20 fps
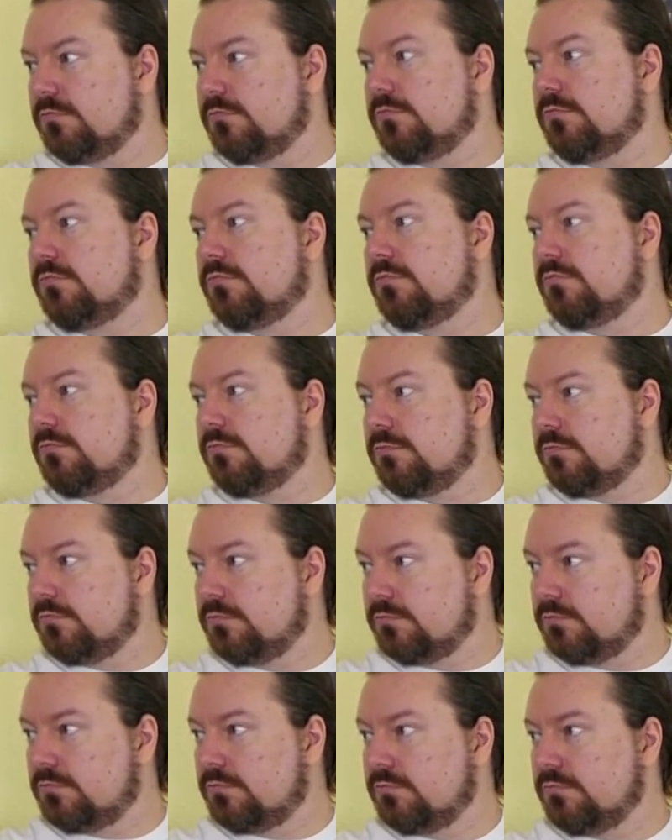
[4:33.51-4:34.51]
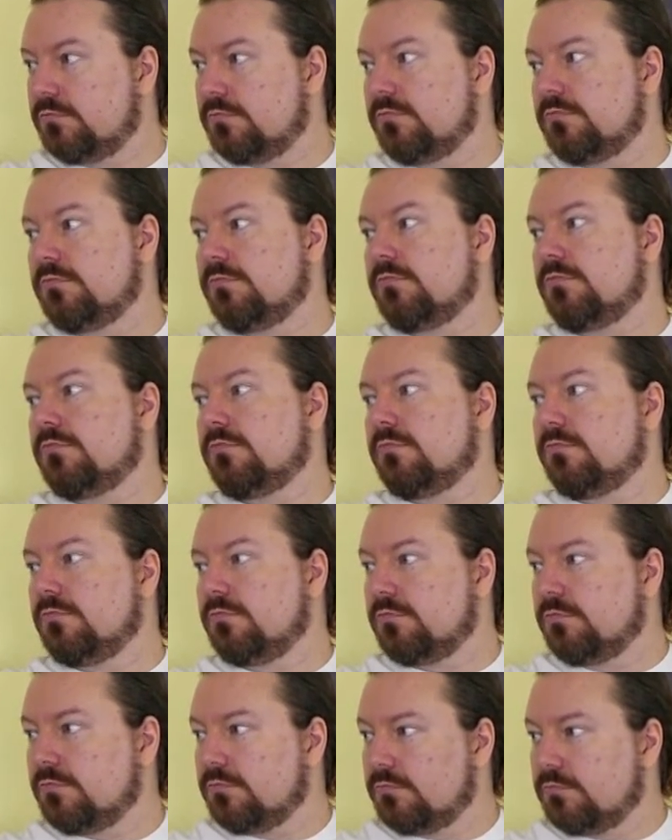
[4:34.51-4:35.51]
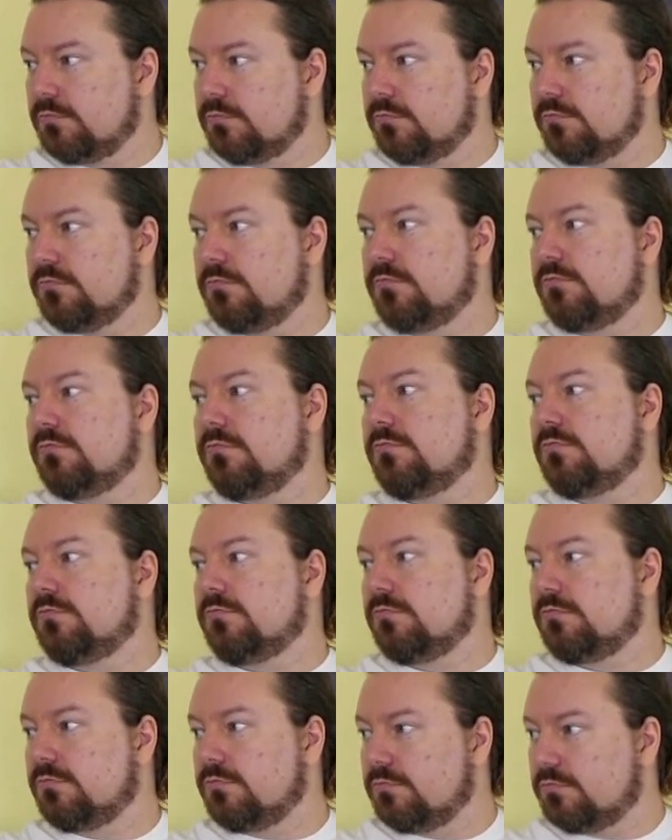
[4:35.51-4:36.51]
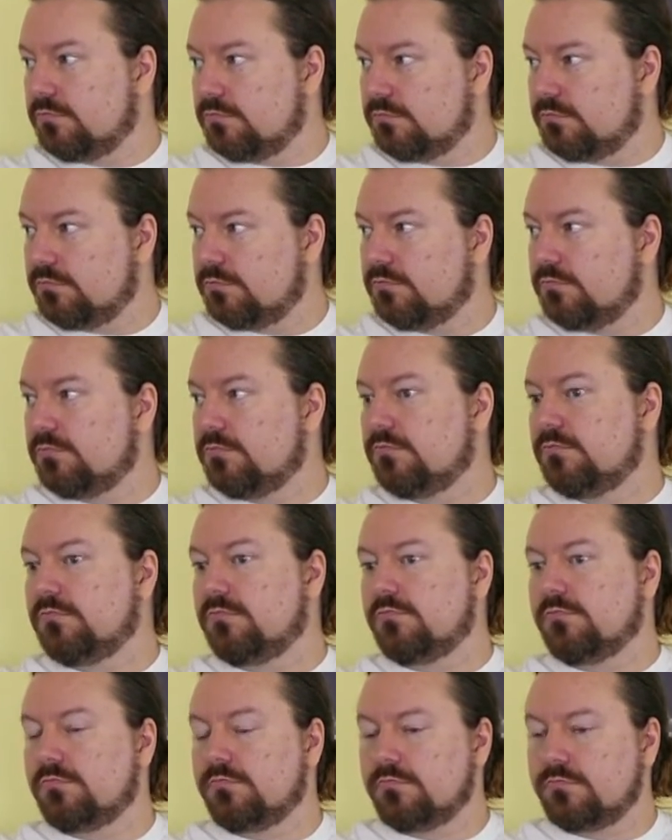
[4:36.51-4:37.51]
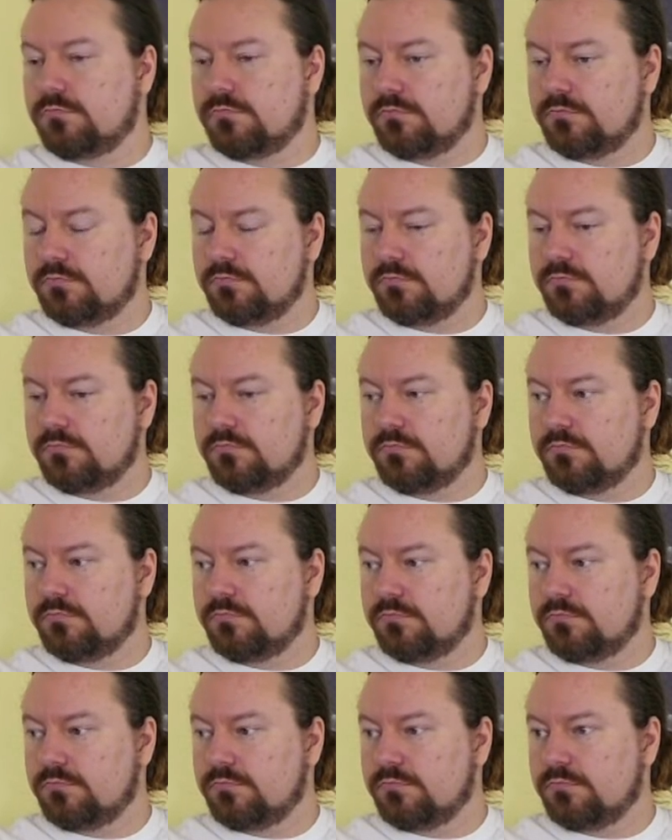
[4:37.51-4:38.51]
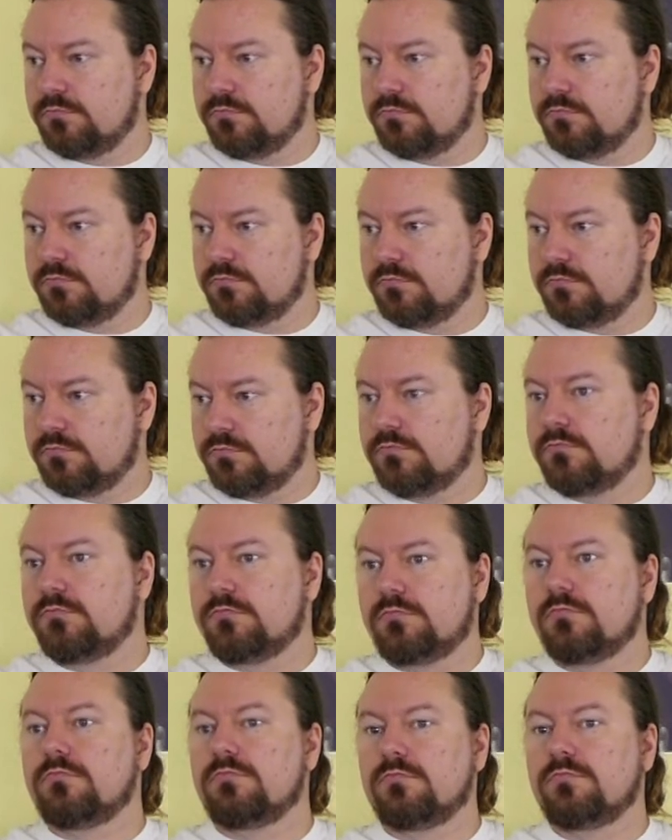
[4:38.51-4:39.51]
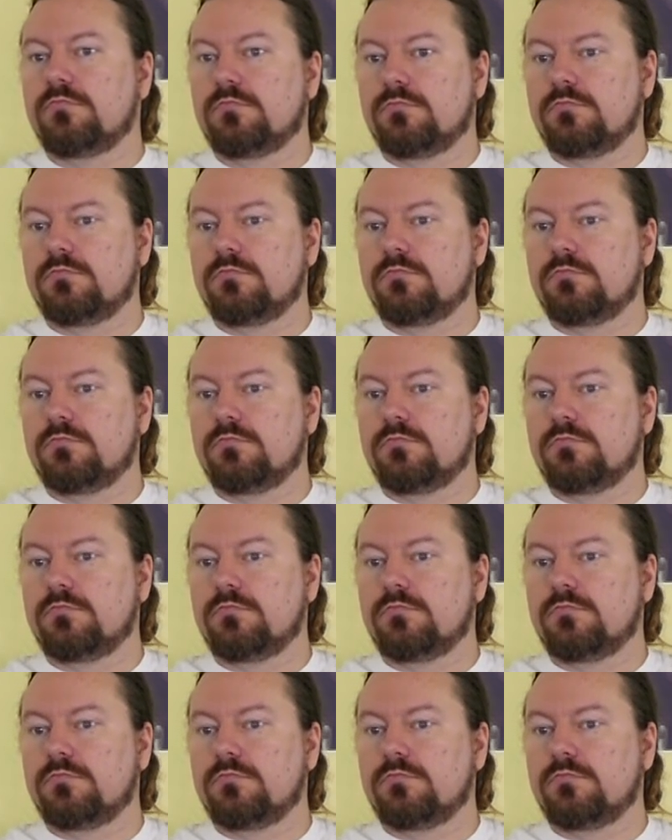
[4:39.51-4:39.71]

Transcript: No words are spoken by the person on screen.